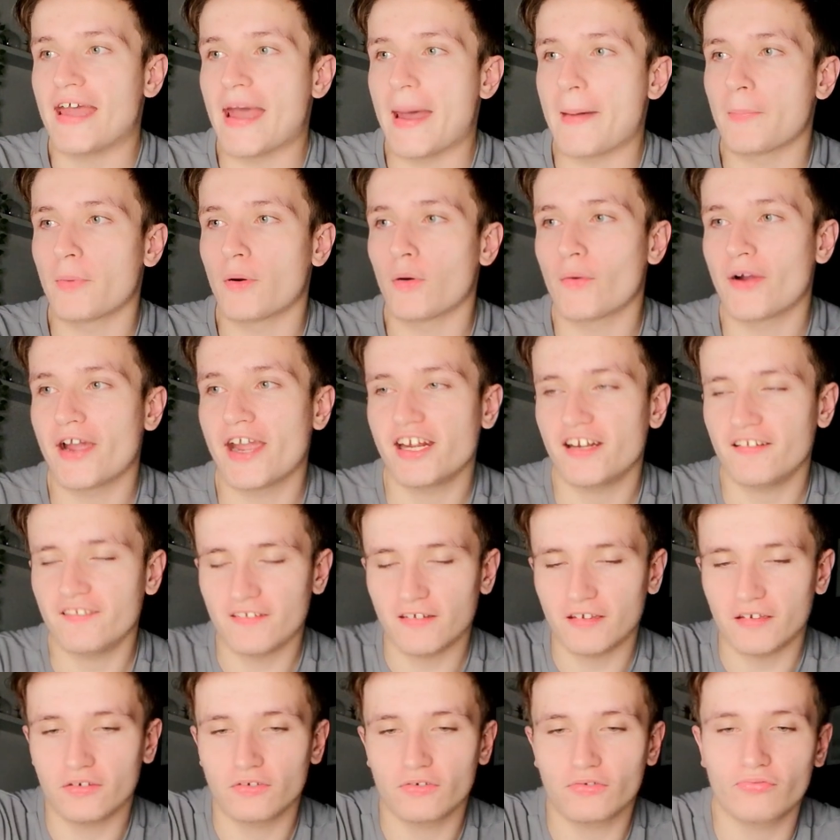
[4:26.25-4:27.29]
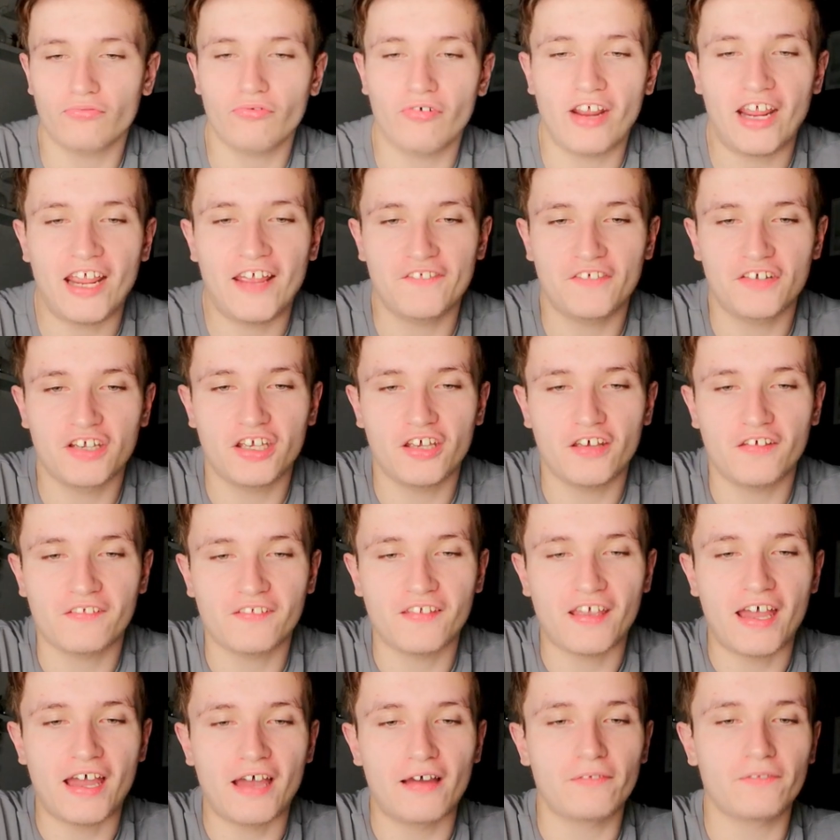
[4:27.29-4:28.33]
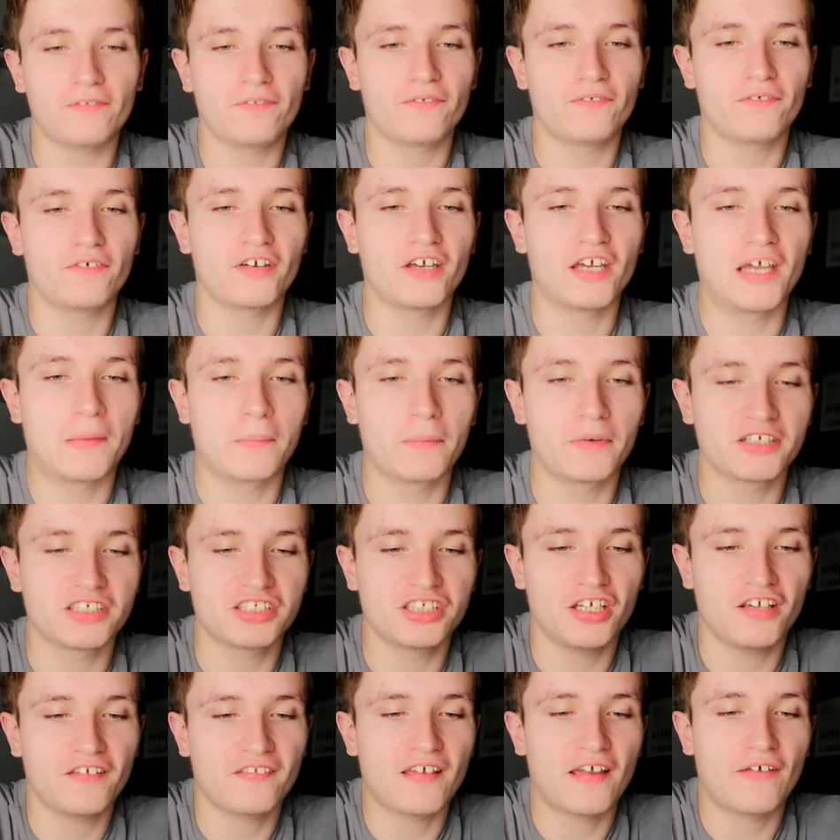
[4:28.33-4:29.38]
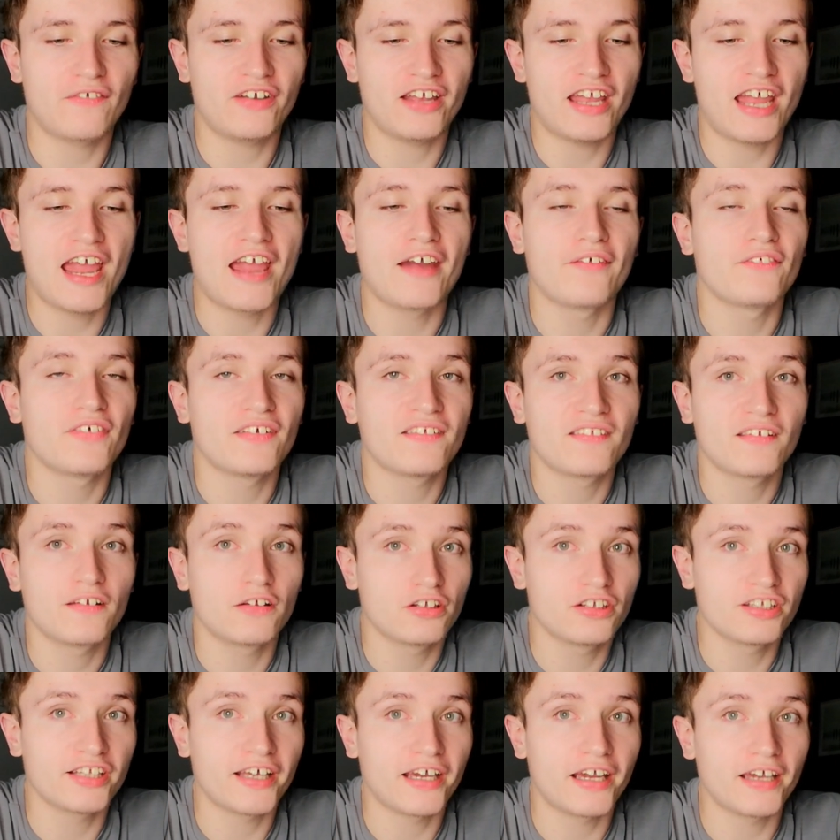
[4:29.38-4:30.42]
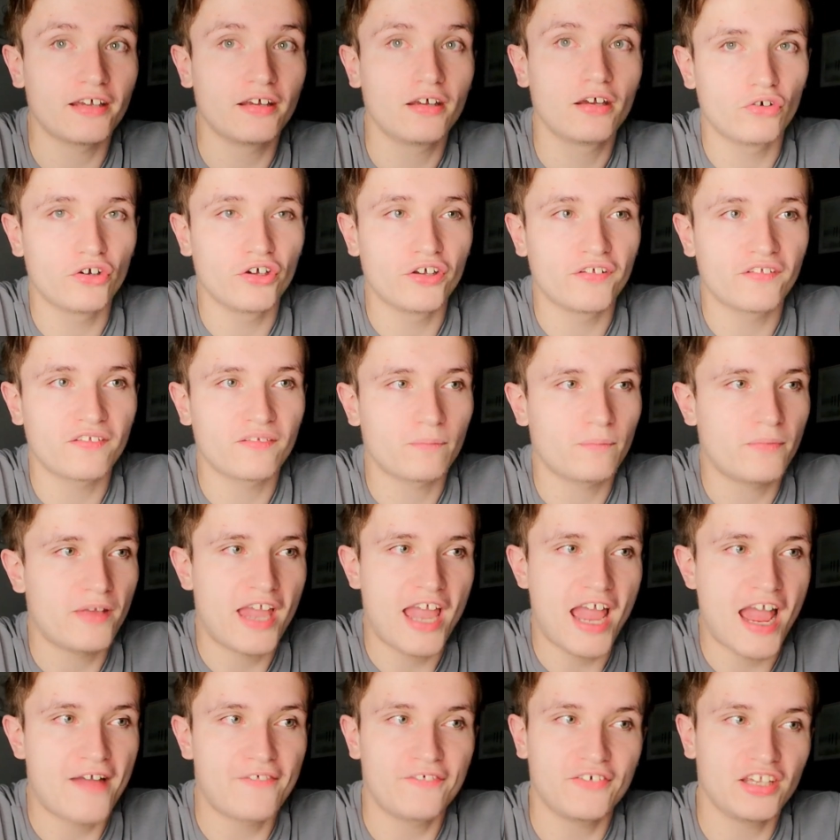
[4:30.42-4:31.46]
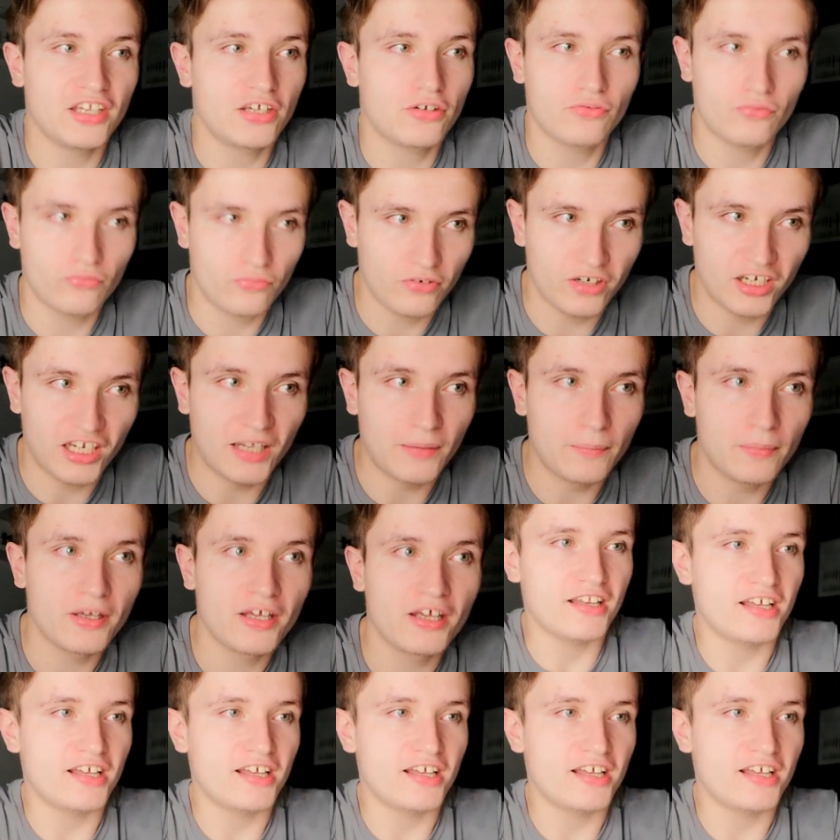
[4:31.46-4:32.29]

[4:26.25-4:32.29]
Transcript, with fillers: And my weirdest like craving I used to have, um, which I used to have like every single day, was heavy cream.